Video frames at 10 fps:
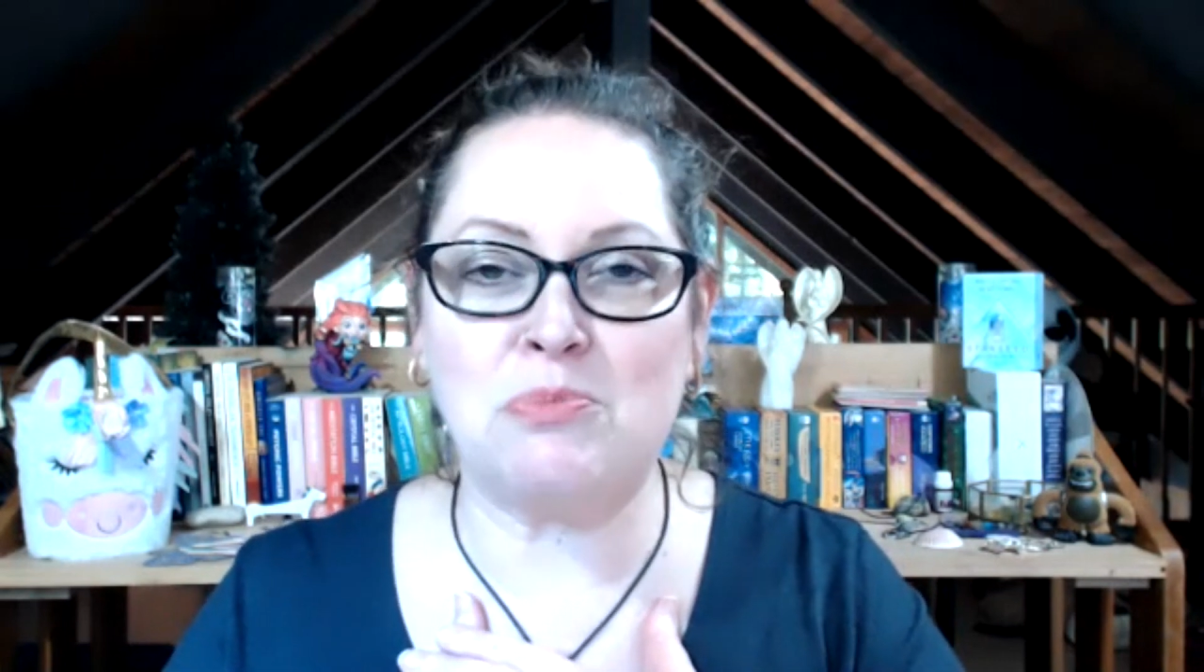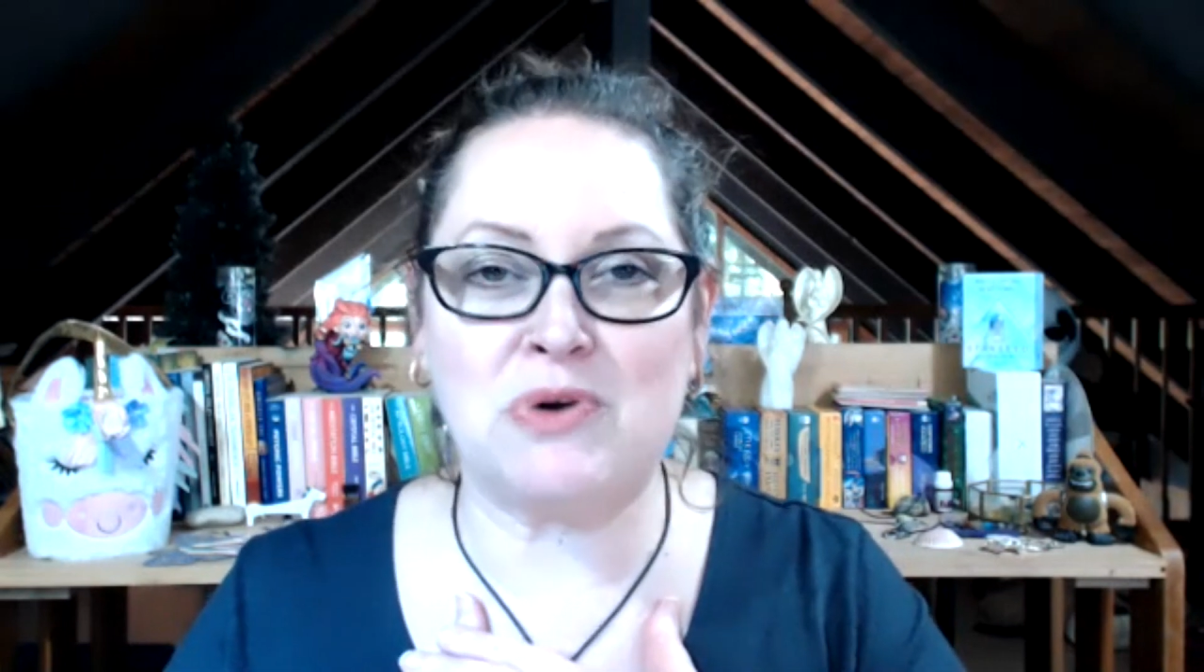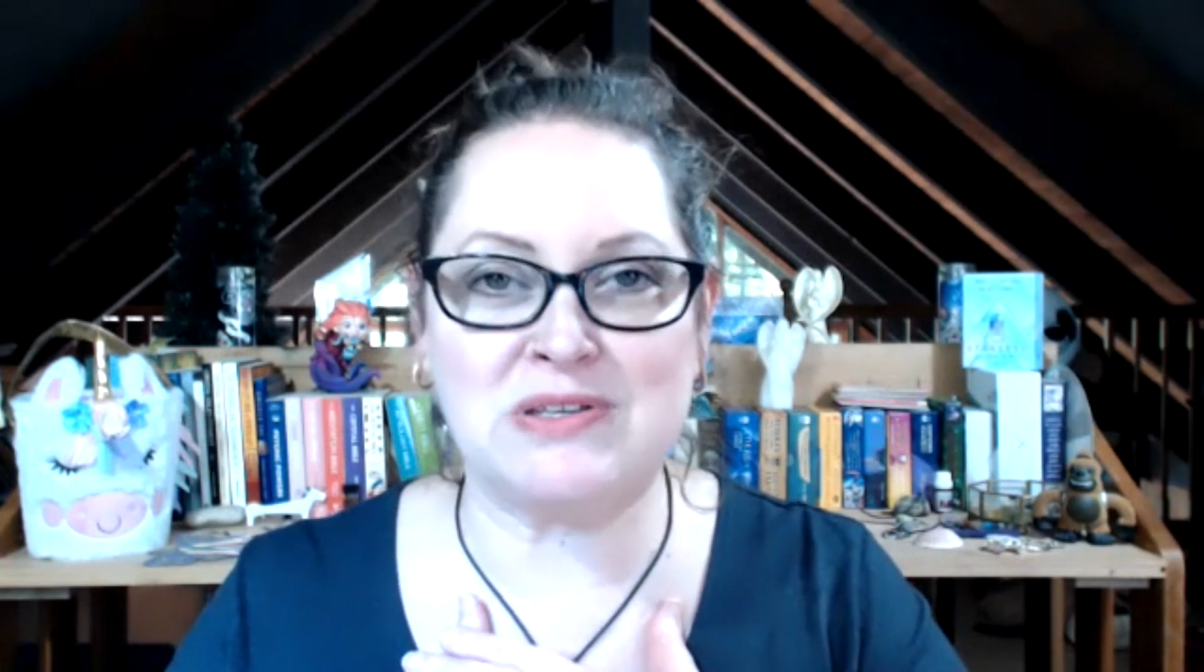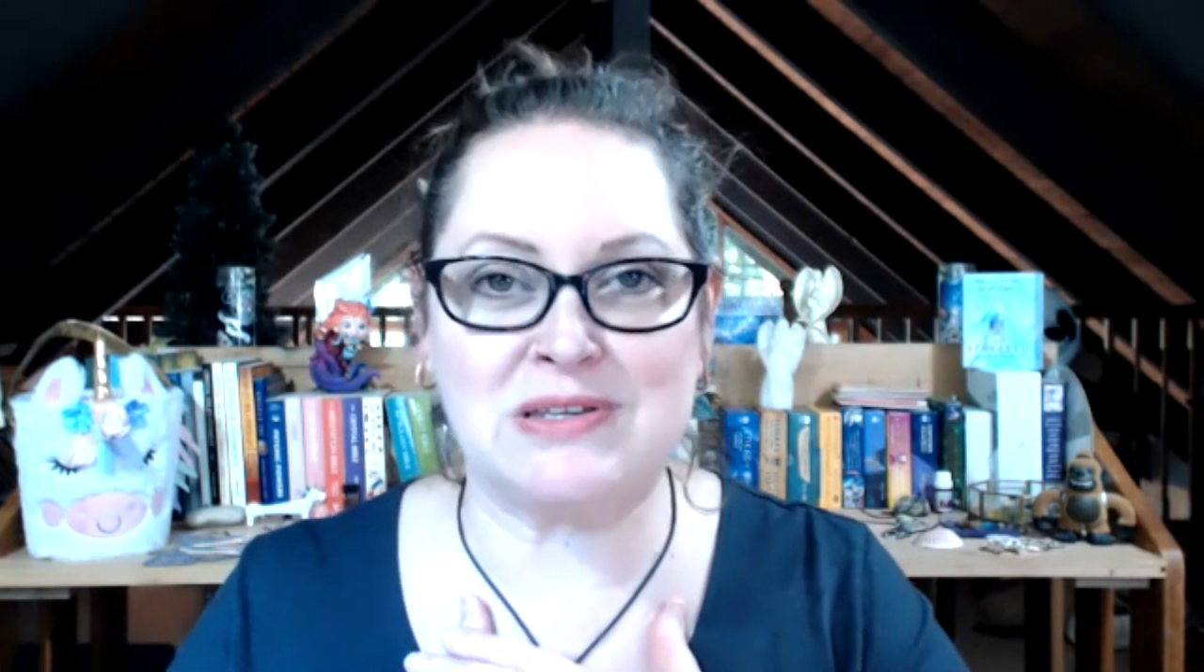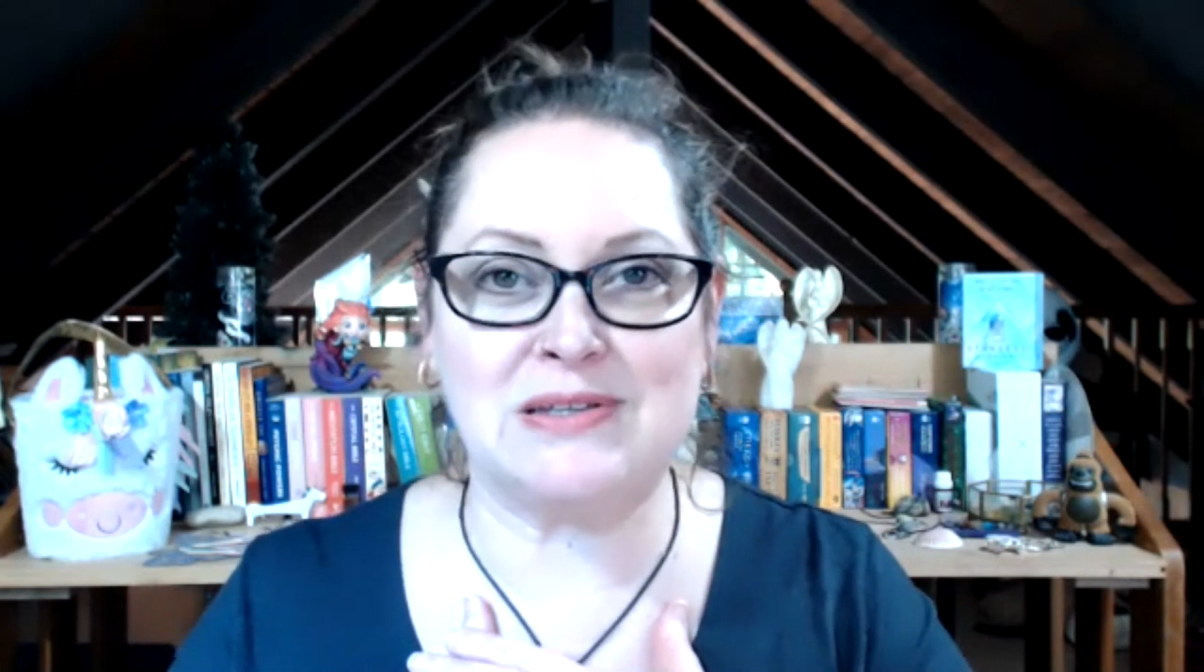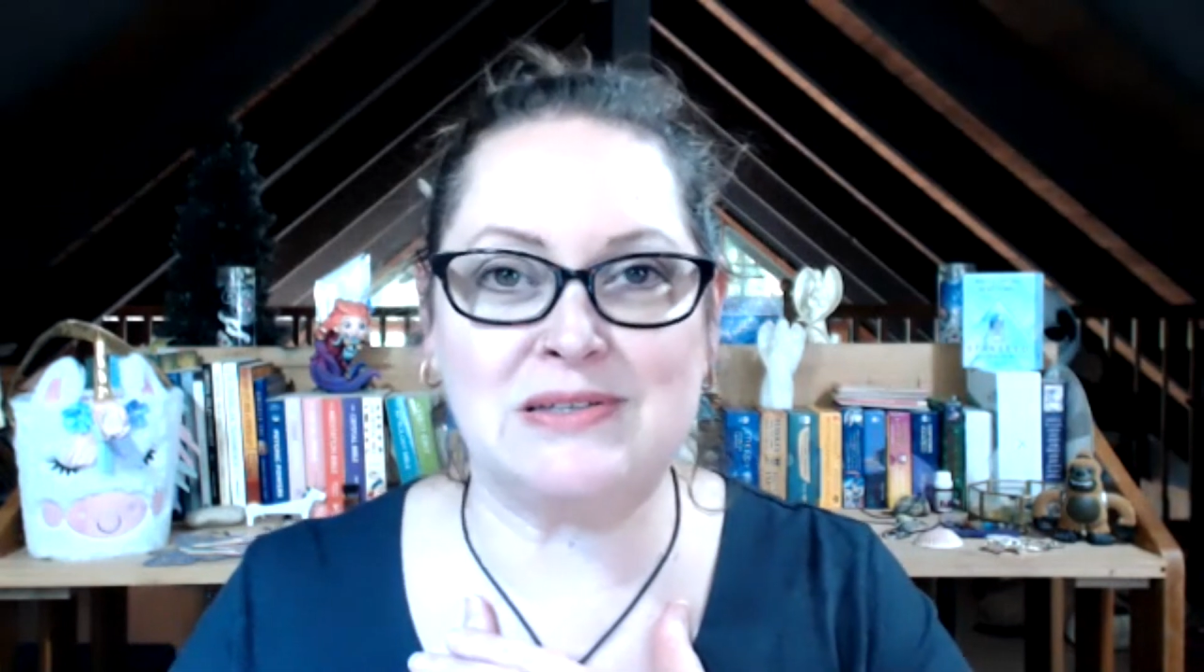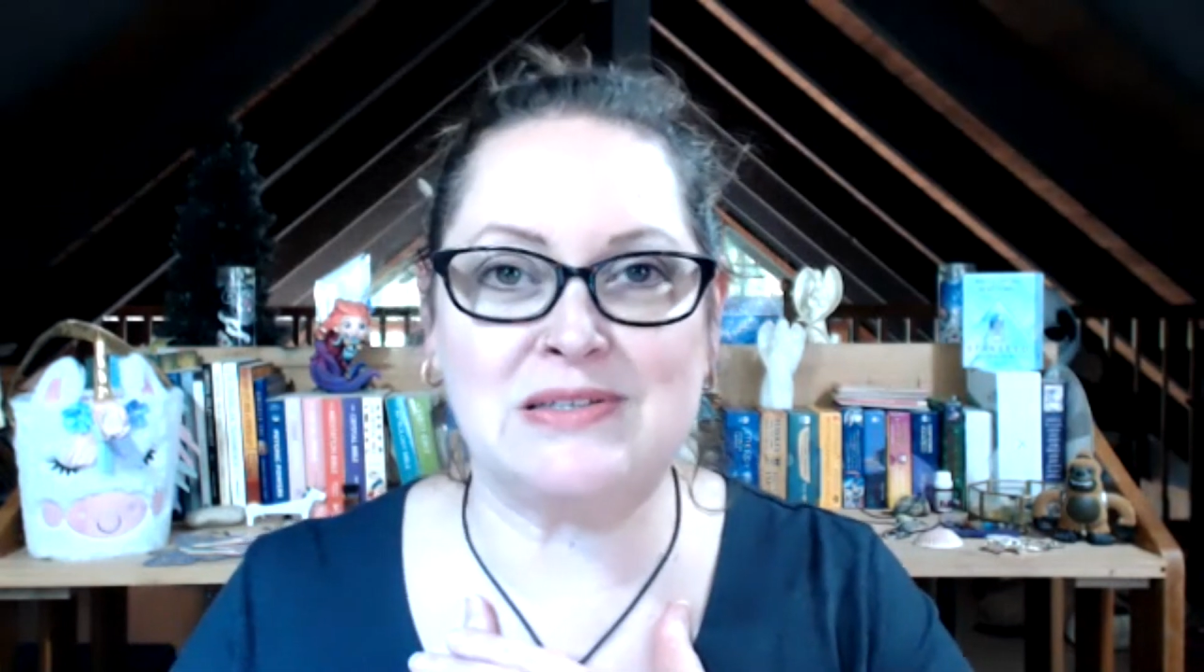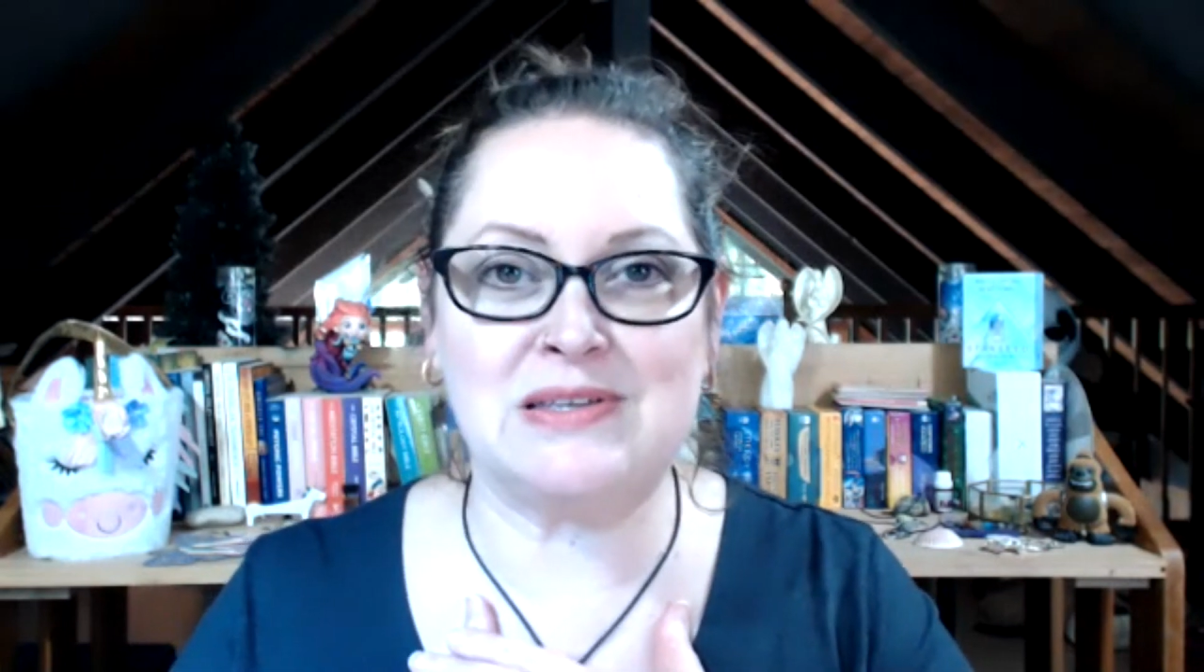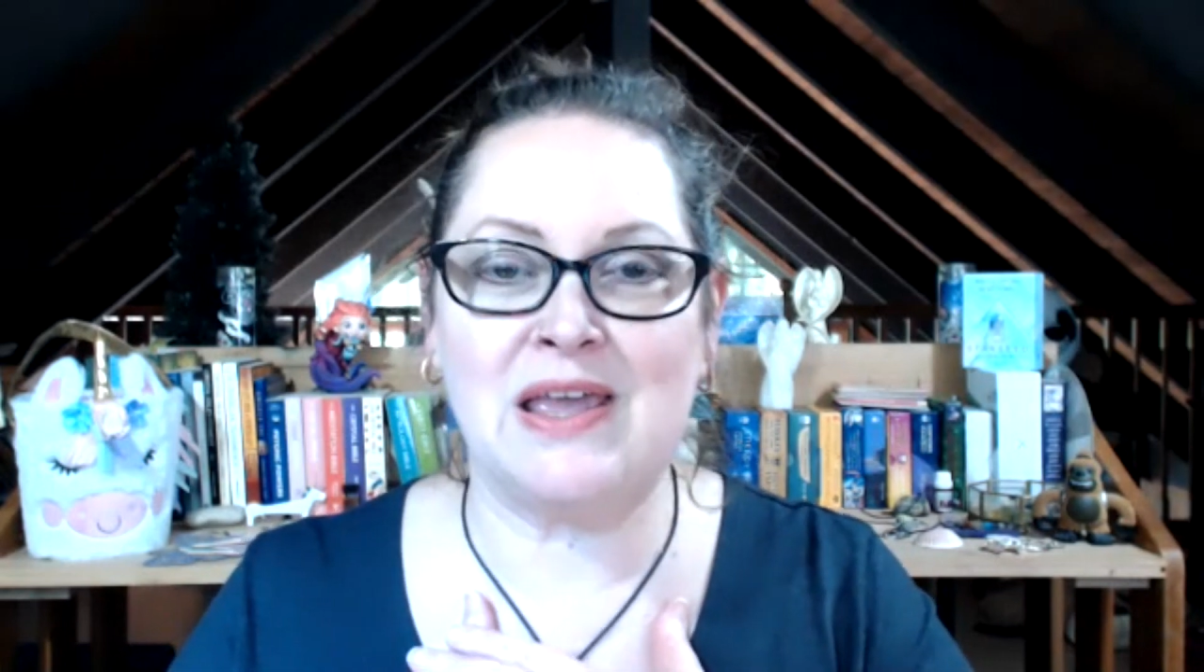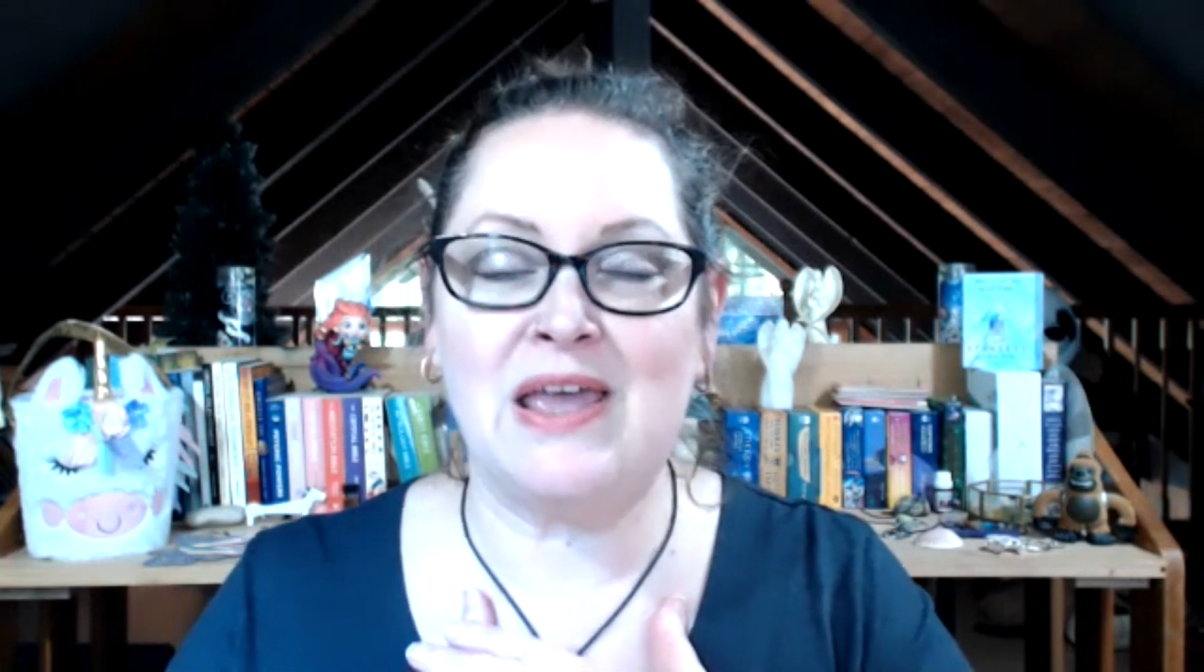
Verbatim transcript: presence